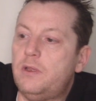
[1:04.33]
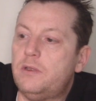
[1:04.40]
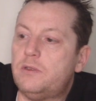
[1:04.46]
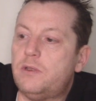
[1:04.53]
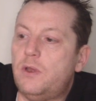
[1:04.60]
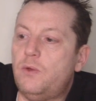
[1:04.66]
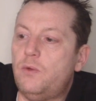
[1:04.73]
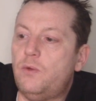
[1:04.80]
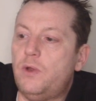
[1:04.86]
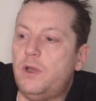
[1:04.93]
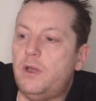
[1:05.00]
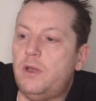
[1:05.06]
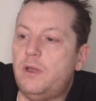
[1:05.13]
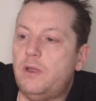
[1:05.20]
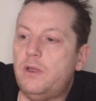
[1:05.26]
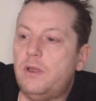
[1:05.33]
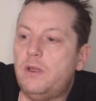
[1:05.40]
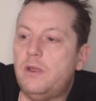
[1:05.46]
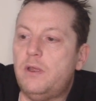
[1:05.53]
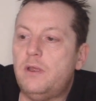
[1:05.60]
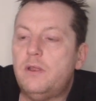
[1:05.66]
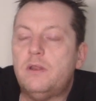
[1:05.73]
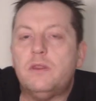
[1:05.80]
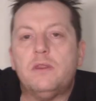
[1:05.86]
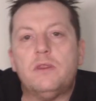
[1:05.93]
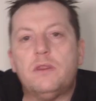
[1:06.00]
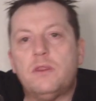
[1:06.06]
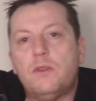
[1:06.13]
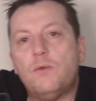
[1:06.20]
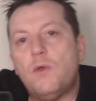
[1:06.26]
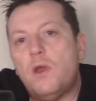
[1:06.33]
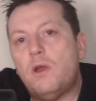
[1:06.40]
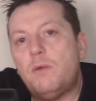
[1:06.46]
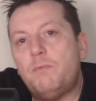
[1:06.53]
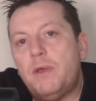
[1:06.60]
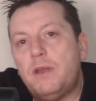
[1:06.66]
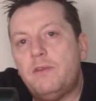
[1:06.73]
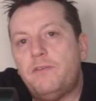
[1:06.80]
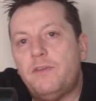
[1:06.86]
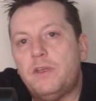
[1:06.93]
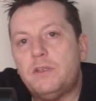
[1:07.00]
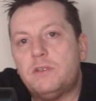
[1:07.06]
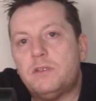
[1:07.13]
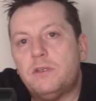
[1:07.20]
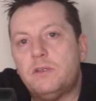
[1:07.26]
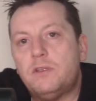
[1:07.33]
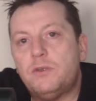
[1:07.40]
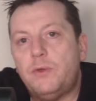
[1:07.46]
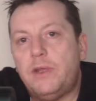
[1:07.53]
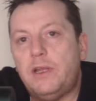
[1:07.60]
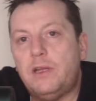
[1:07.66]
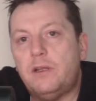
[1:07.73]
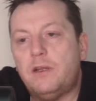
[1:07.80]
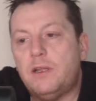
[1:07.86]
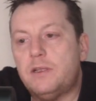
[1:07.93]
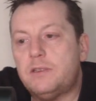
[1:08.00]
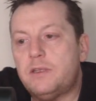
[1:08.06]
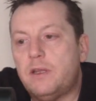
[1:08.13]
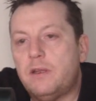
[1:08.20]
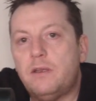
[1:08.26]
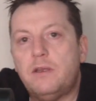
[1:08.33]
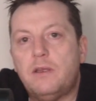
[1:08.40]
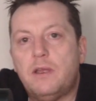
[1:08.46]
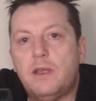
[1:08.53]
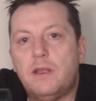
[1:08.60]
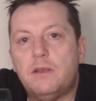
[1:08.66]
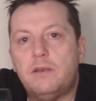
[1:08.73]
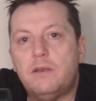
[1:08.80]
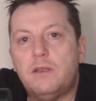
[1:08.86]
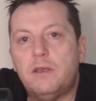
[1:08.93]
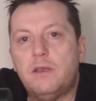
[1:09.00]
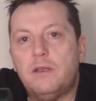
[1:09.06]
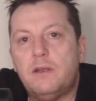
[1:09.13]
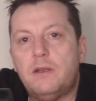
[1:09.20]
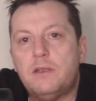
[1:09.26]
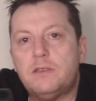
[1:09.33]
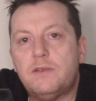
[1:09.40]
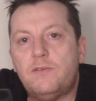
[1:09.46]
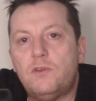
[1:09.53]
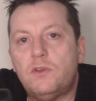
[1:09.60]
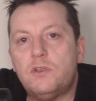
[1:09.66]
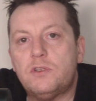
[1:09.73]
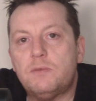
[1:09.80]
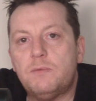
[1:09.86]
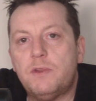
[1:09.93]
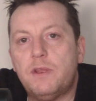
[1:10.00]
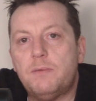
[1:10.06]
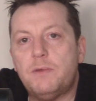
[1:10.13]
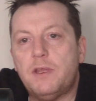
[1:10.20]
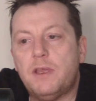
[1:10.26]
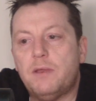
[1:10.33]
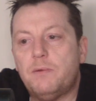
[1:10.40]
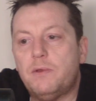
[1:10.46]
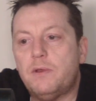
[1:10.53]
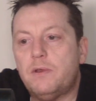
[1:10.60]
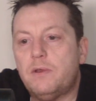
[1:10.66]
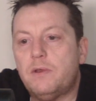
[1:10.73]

So uh, there are benefits to a helical antenna and uh, let's have a look at some of them now.